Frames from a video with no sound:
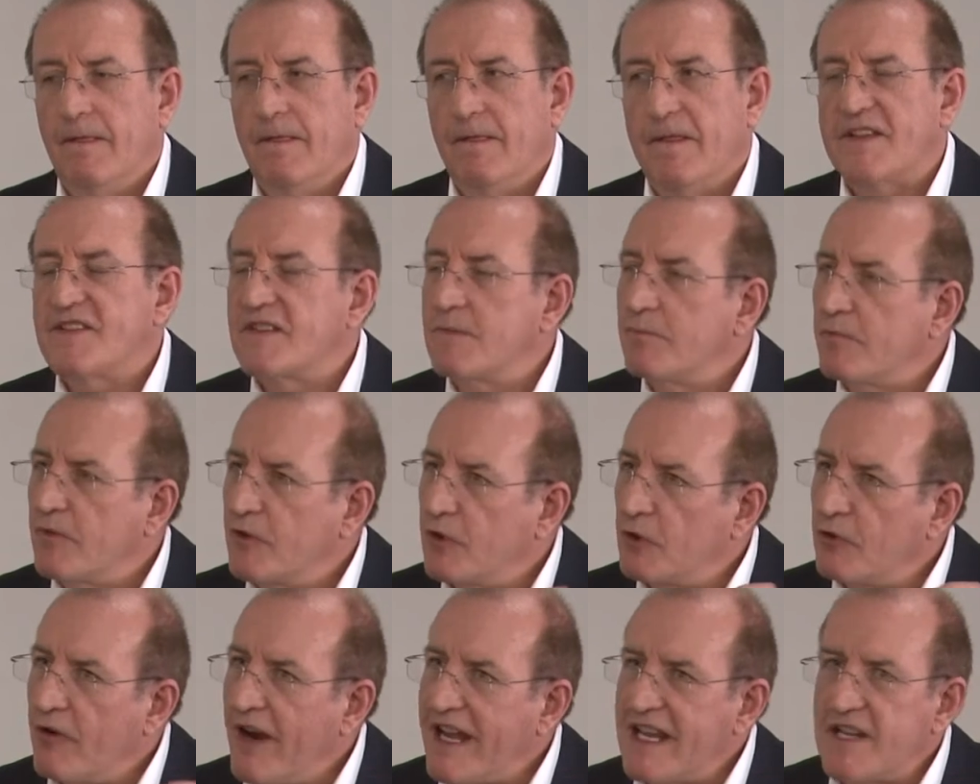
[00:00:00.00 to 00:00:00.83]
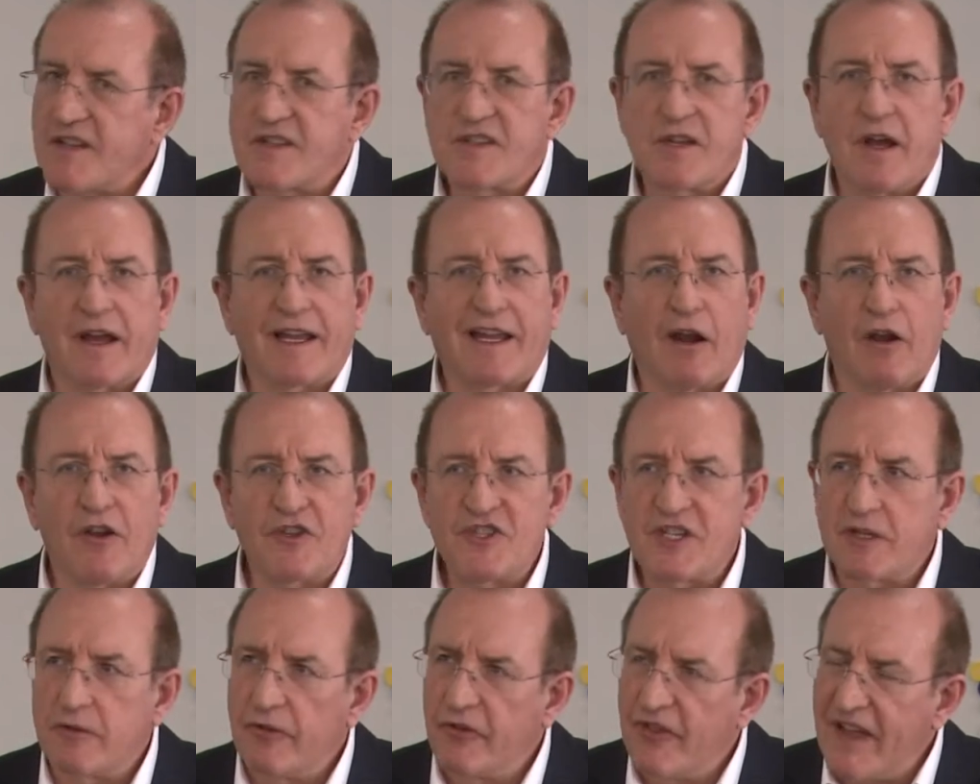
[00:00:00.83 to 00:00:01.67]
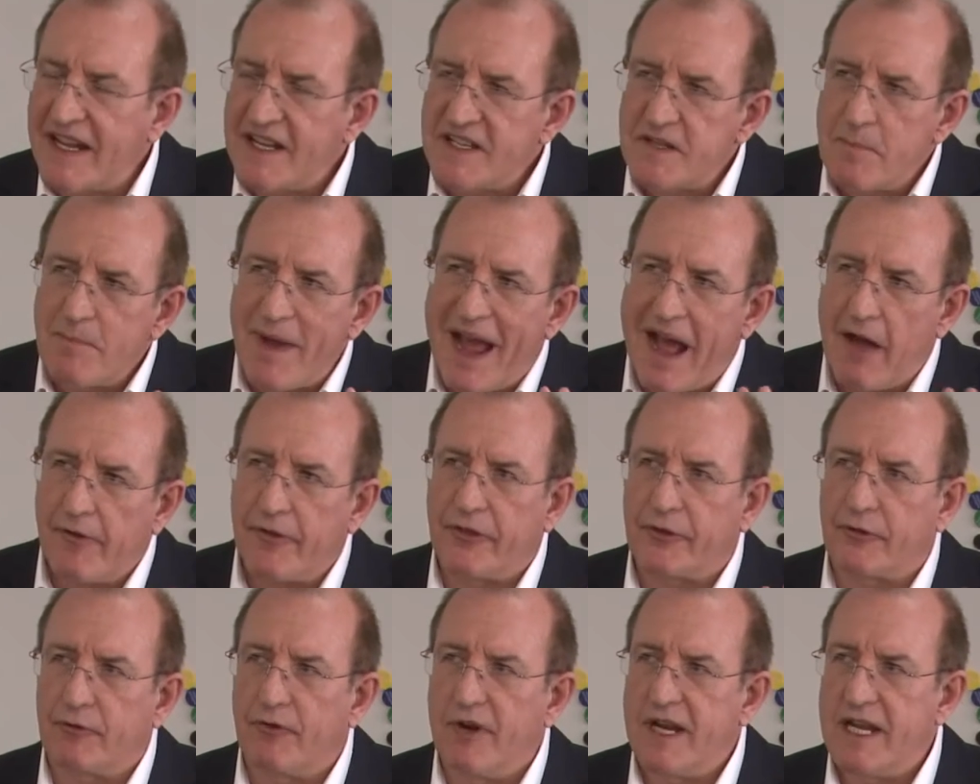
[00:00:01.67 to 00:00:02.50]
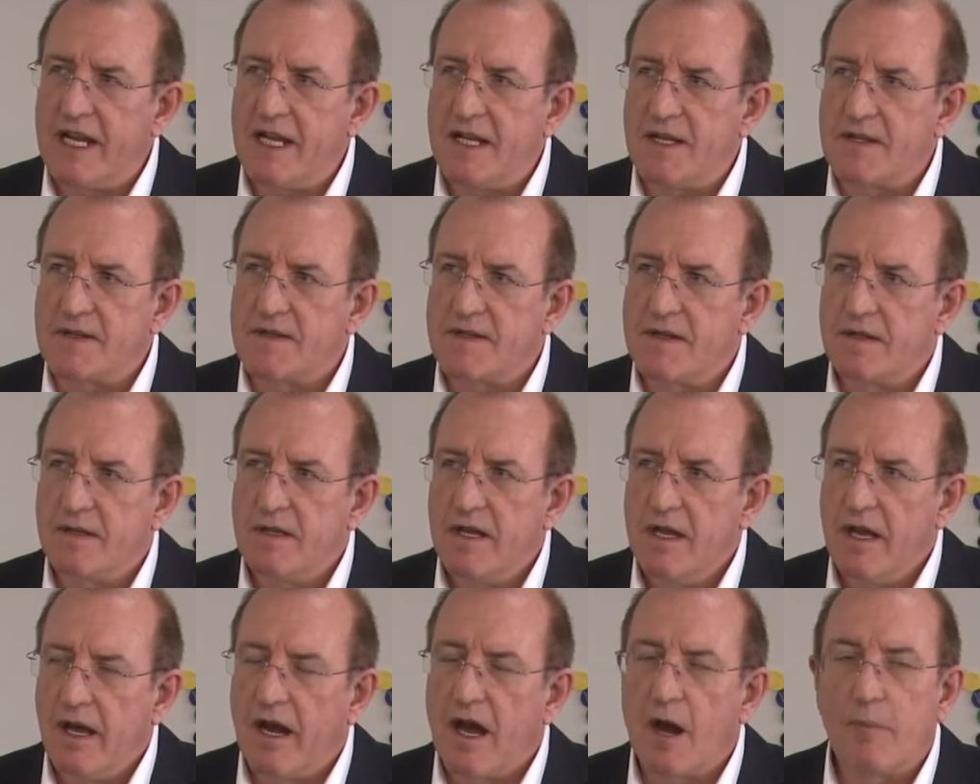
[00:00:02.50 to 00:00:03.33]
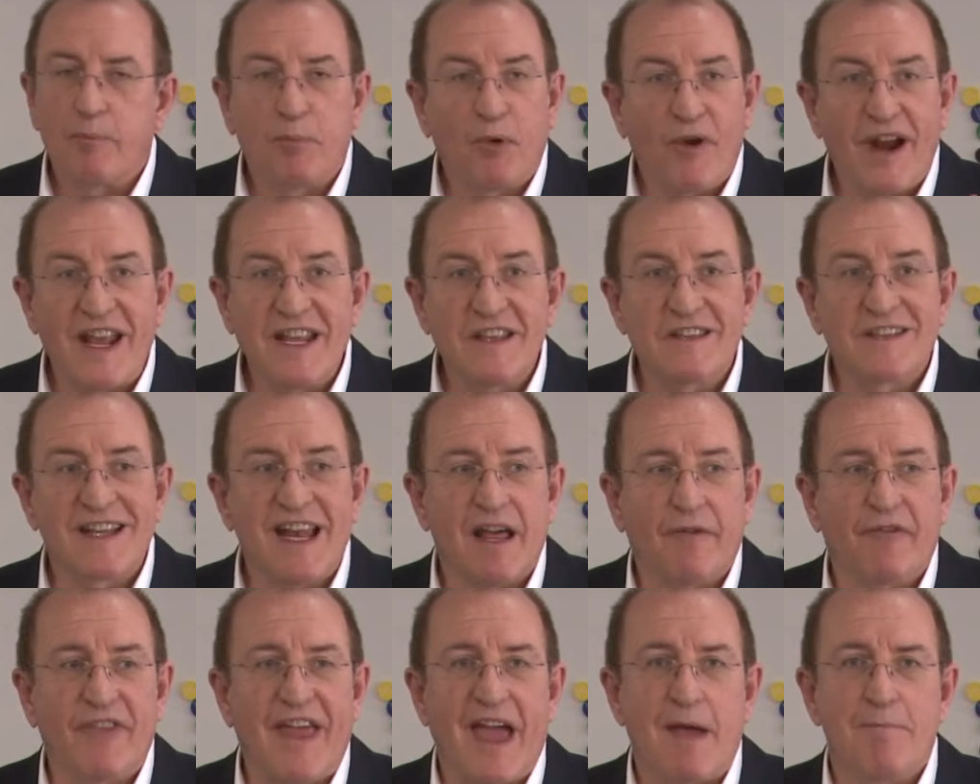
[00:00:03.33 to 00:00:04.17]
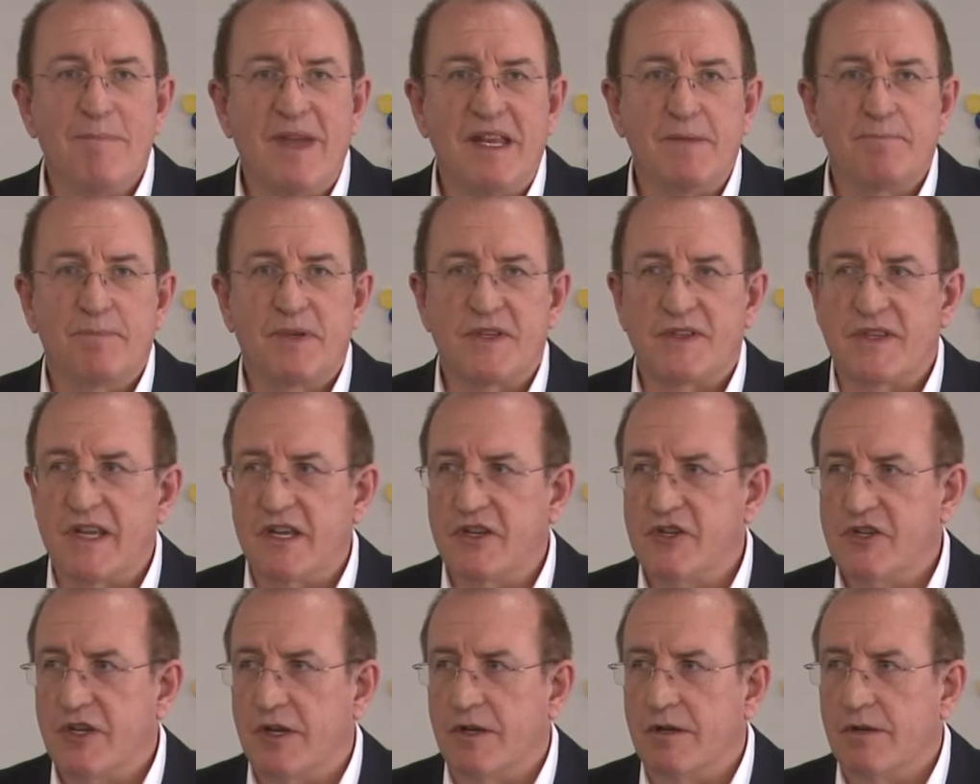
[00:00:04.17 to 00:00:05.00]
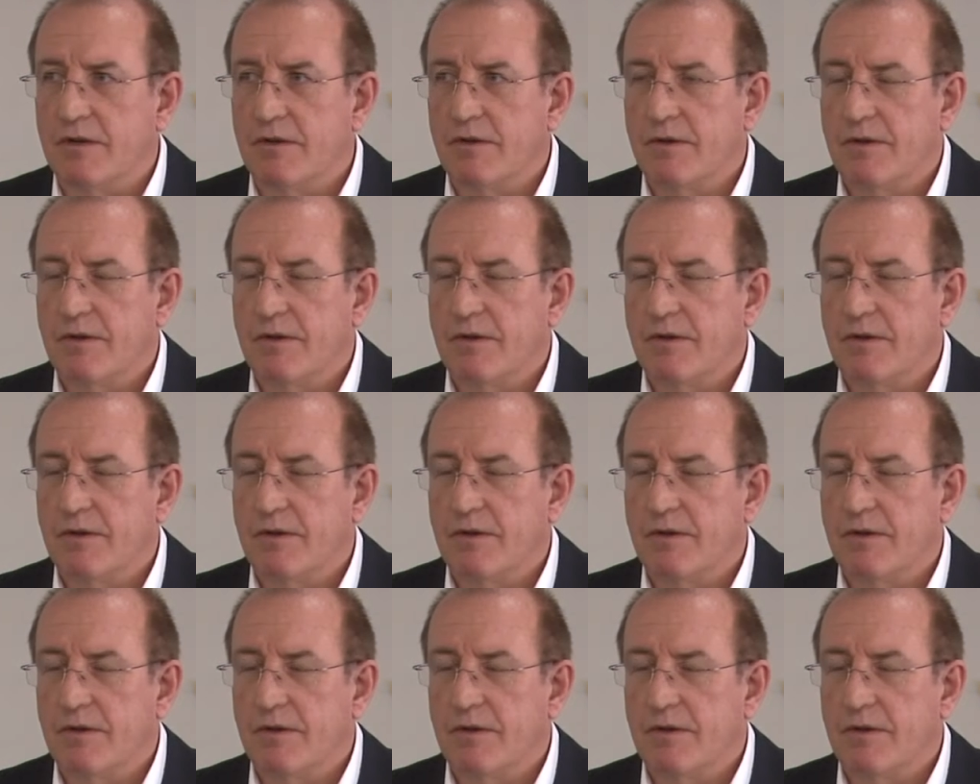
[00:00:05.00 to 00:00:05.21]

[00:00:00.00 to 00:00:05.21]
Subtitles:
There's some great psychological things about threes, and our brains love that mid-position.